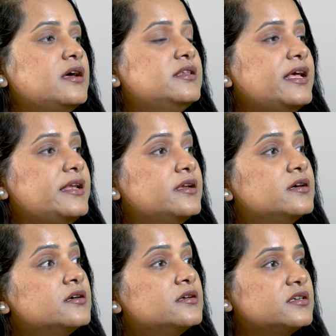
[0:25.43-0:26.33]
then
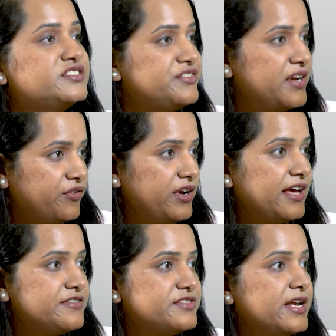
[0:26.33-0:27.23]
a sedentary
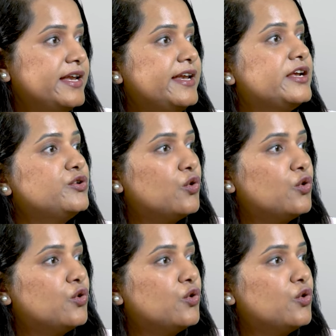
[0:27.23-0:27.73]
lifestyle leading to